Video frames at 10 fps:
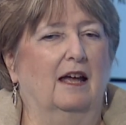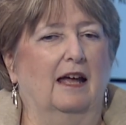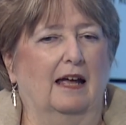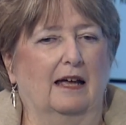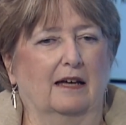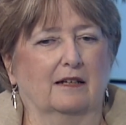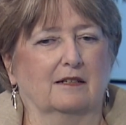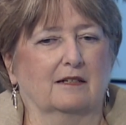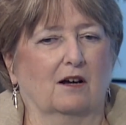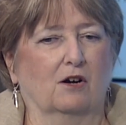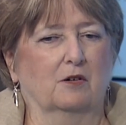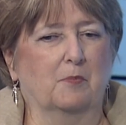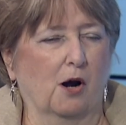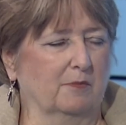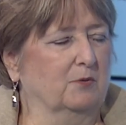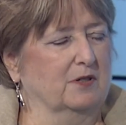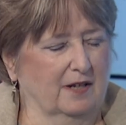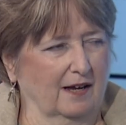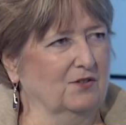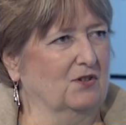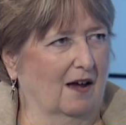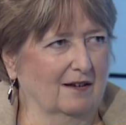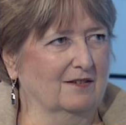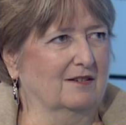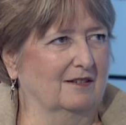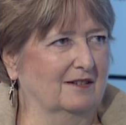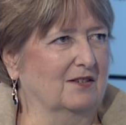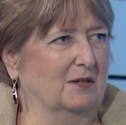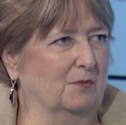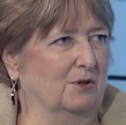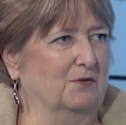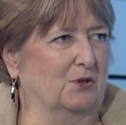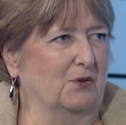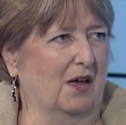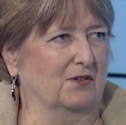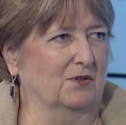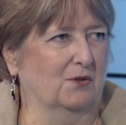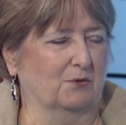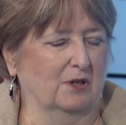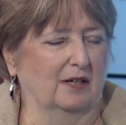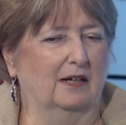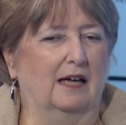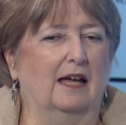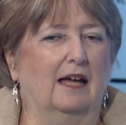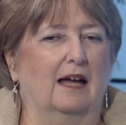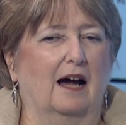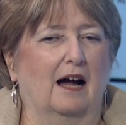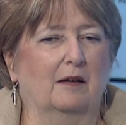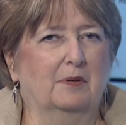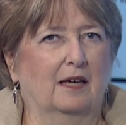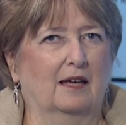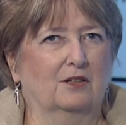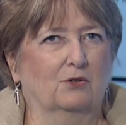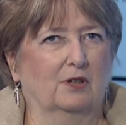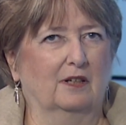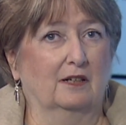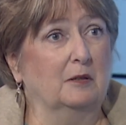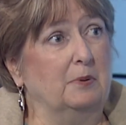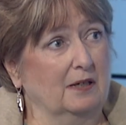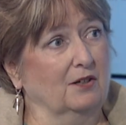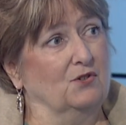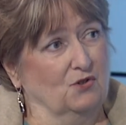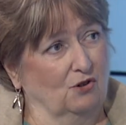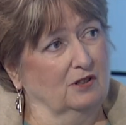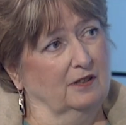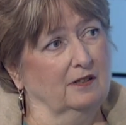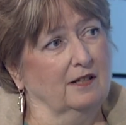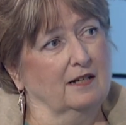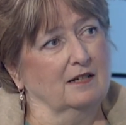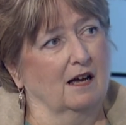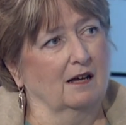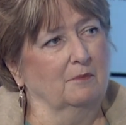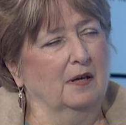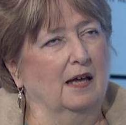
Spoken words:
And our department was downsized in December of 2003. I began doing independent consulting at that time.